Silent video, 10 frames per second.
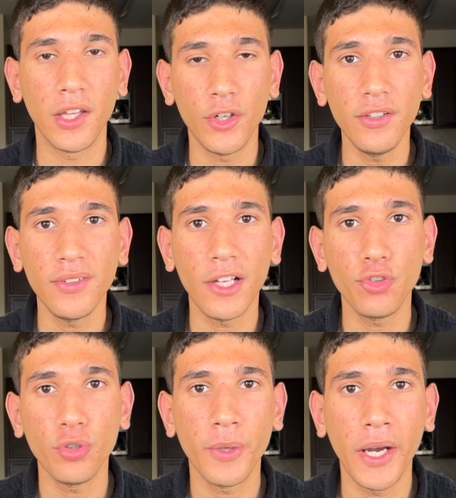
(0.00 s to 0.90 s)
3
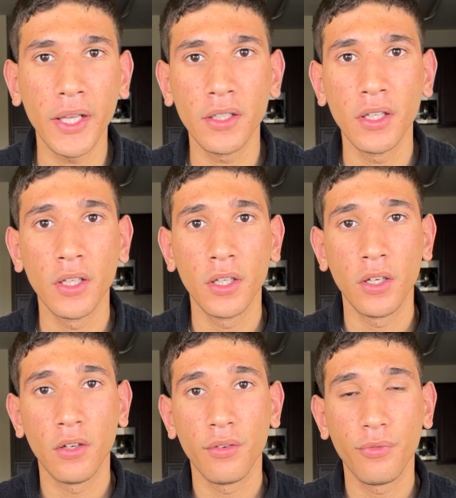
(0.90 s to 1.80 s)
statue mile,
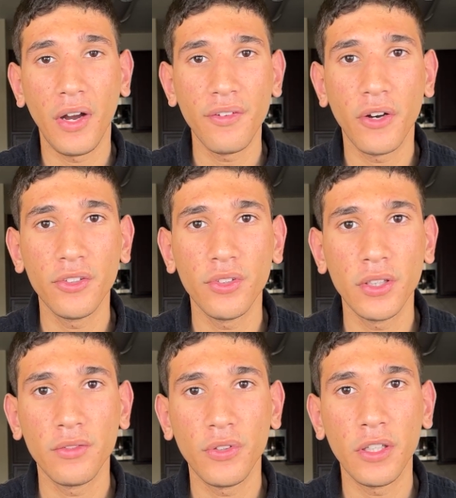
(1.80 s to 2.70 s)

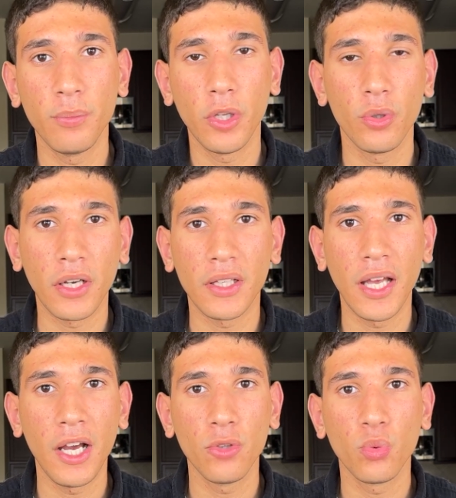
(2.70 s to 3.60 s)
500 feet below the
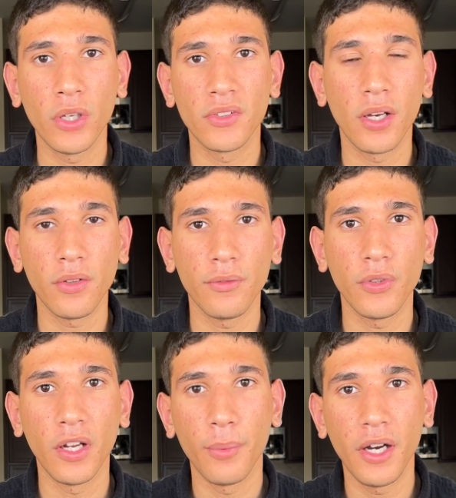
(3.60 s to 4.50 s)
cloud, 1,000
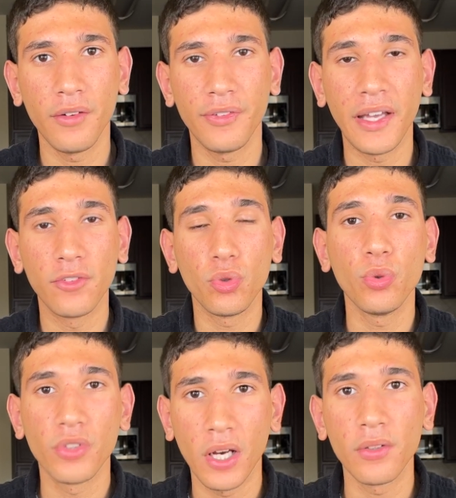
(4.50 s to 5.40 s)
feet above, and
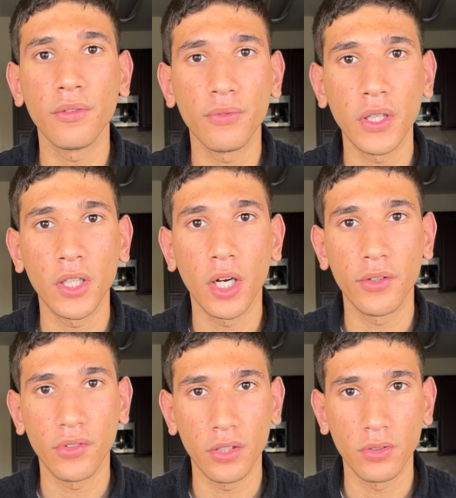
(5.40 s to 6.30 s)
2,000 feet
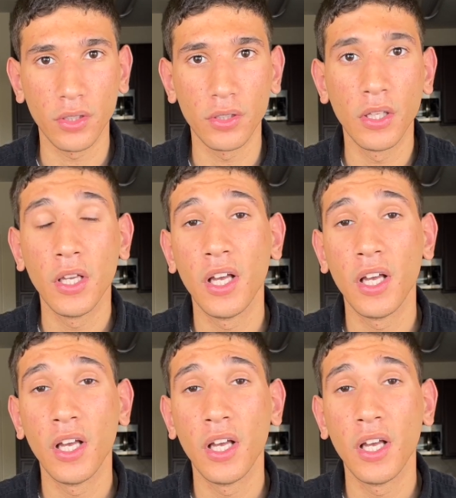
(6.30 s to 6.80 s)
horizontal.